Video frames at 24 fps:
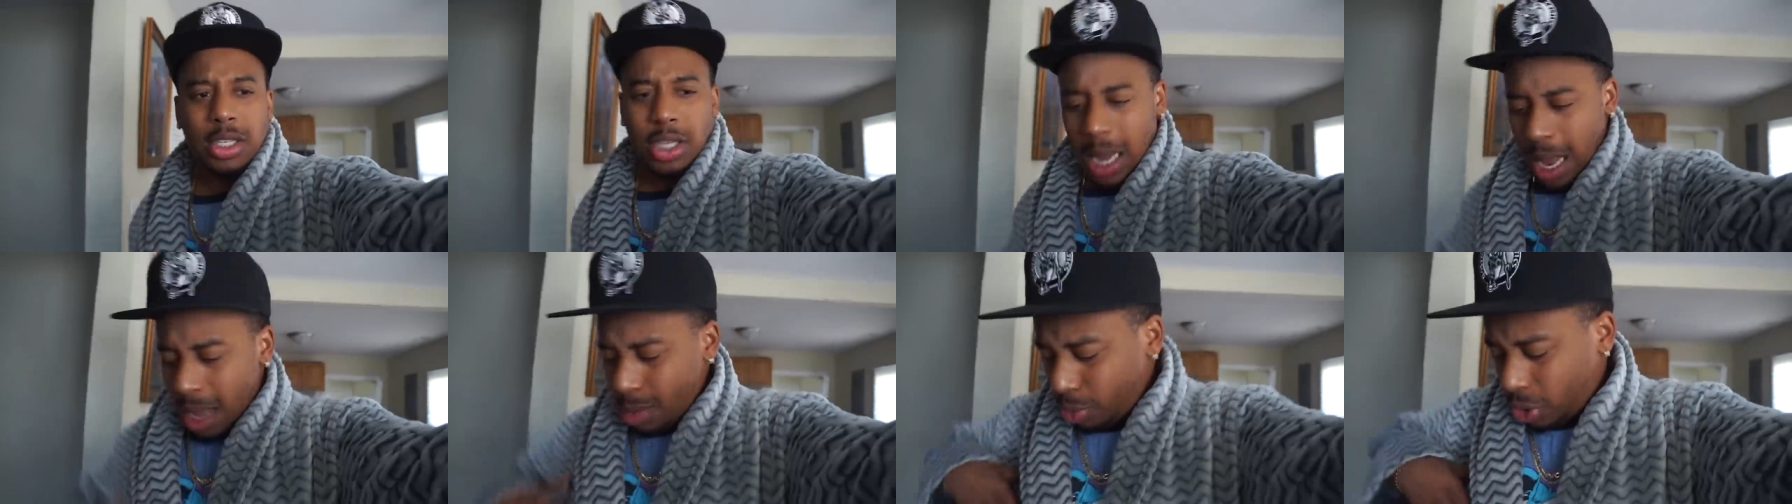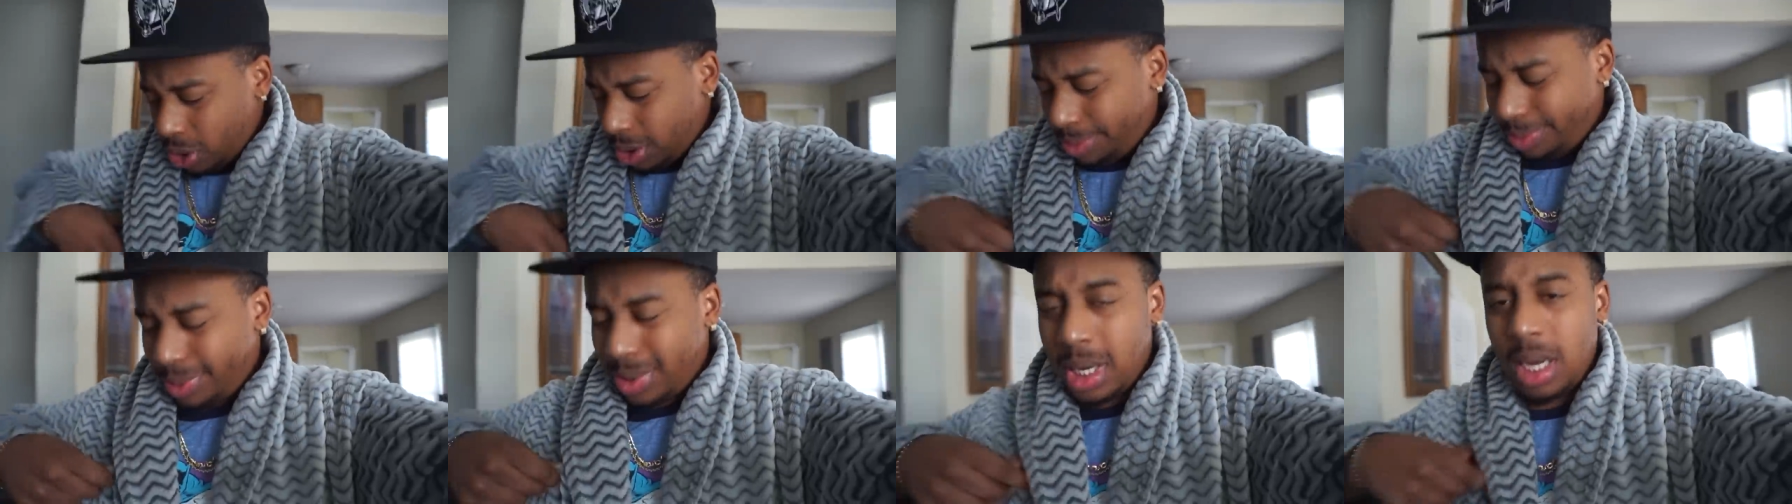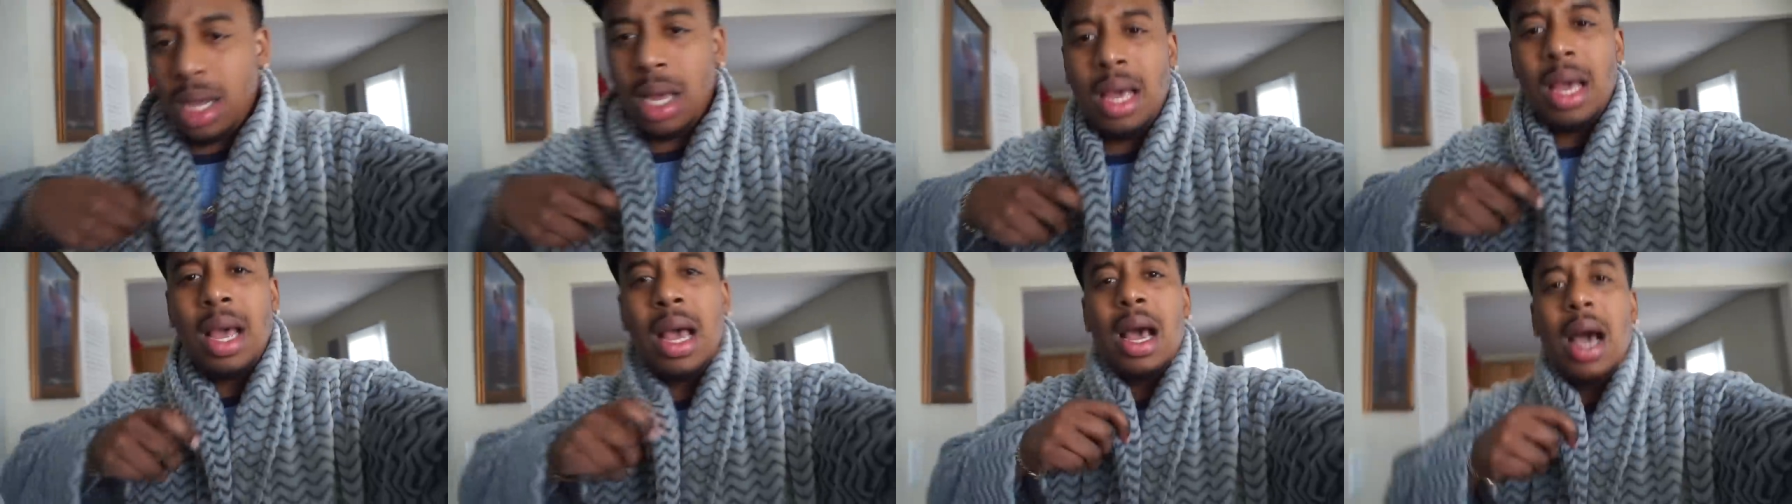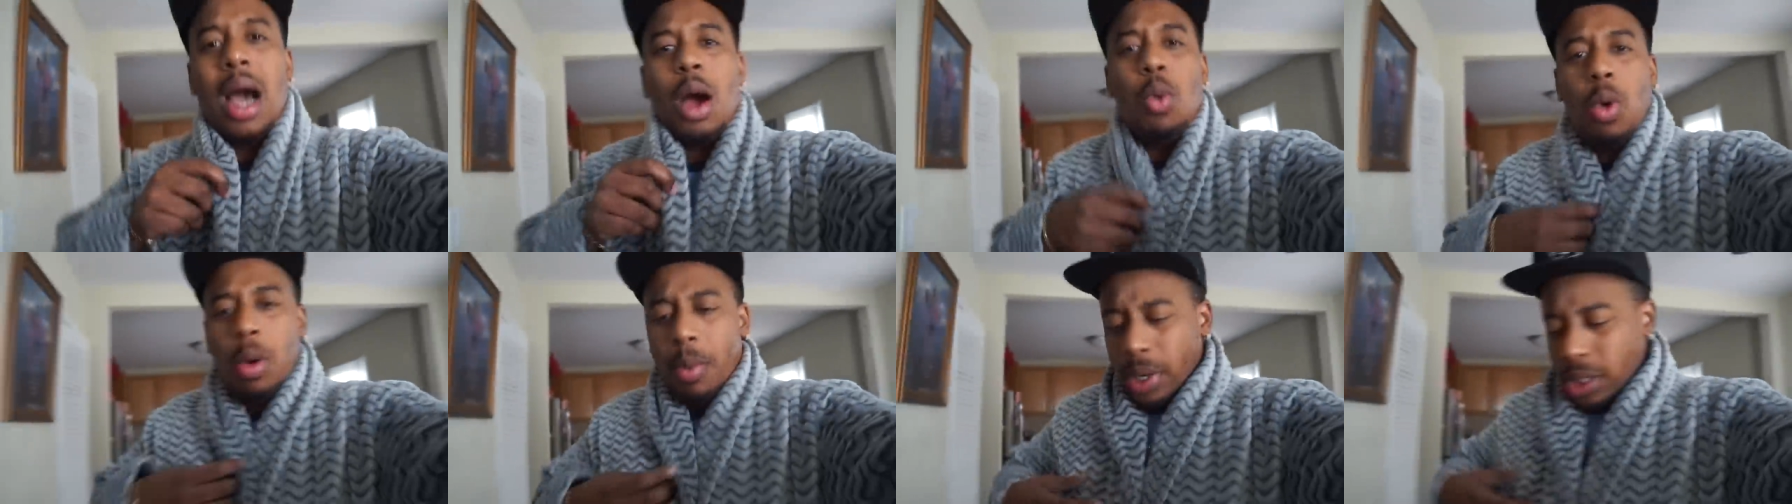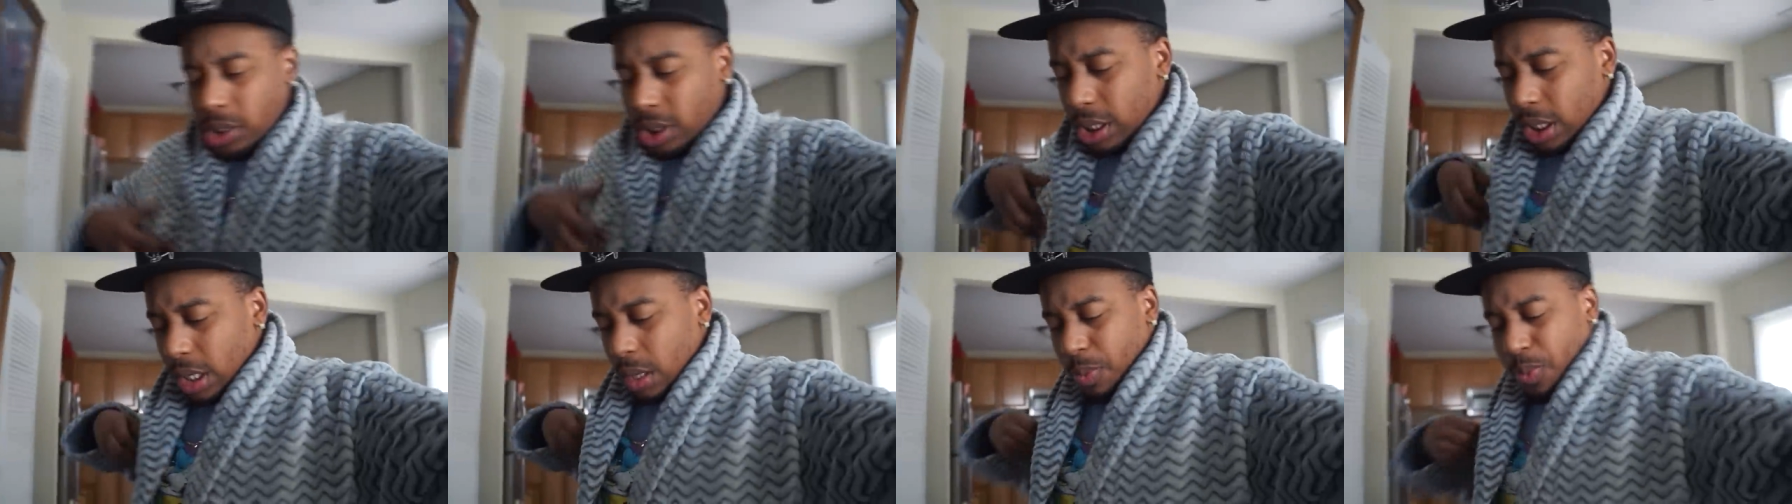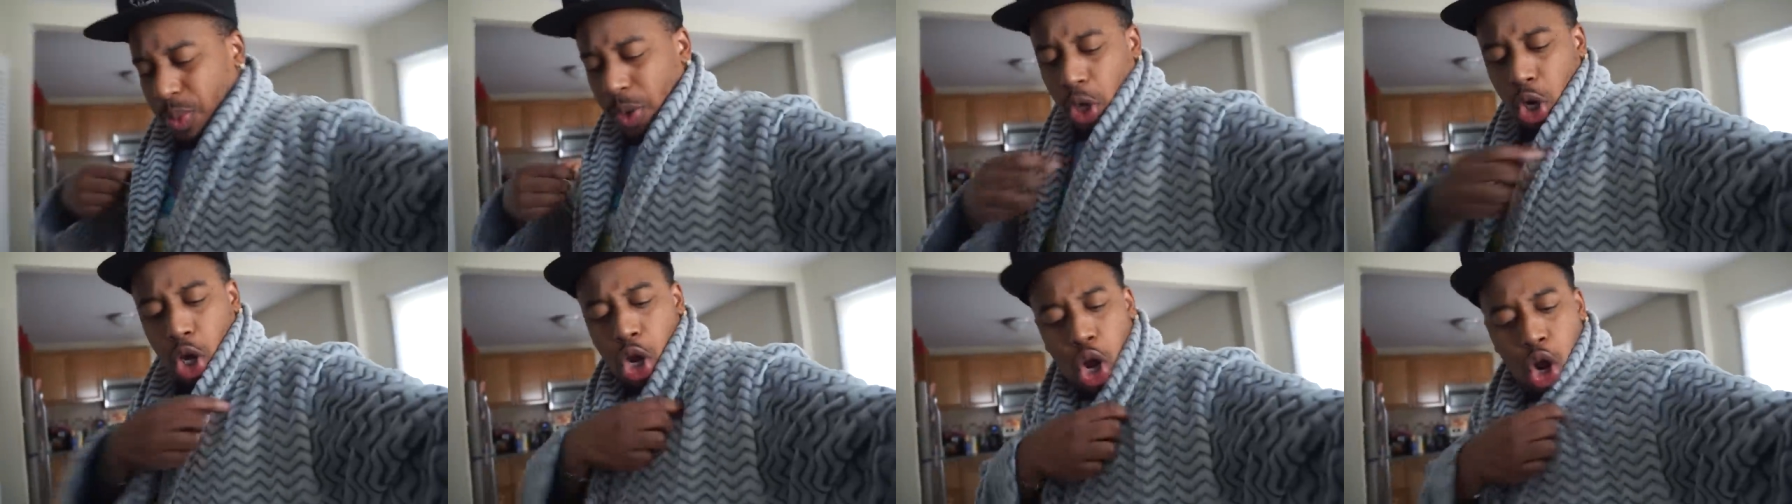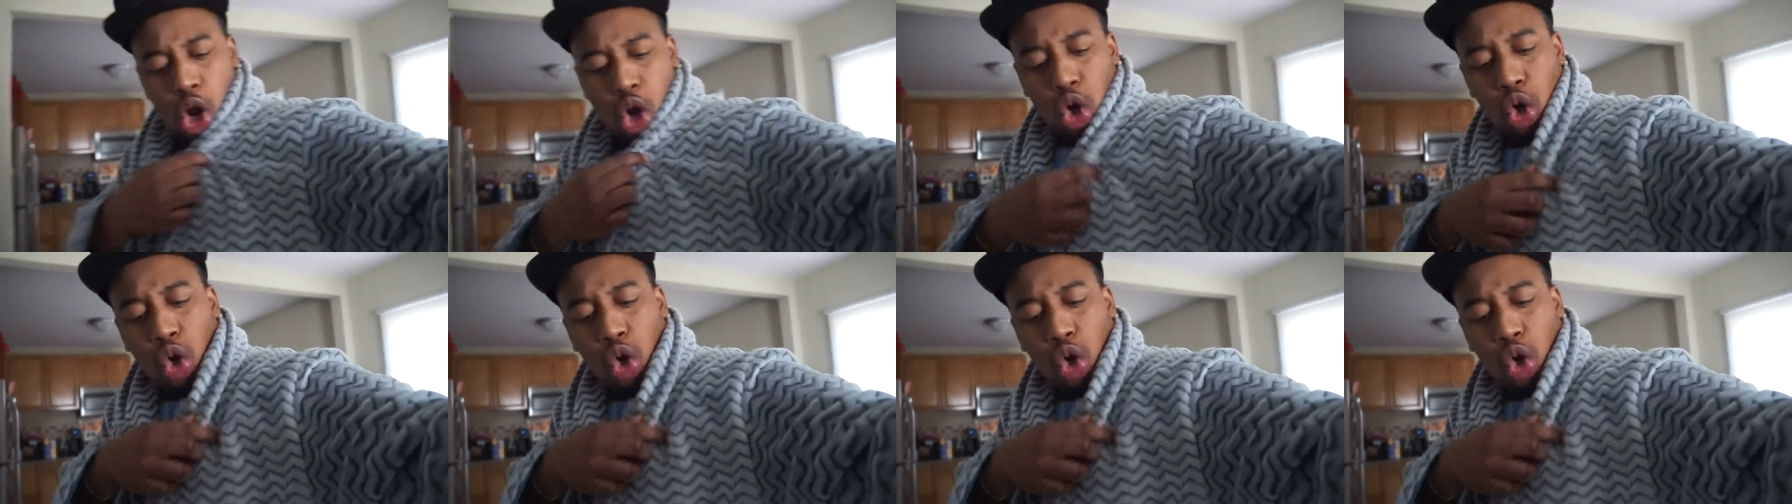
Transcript: This how I'm. I want my shit to be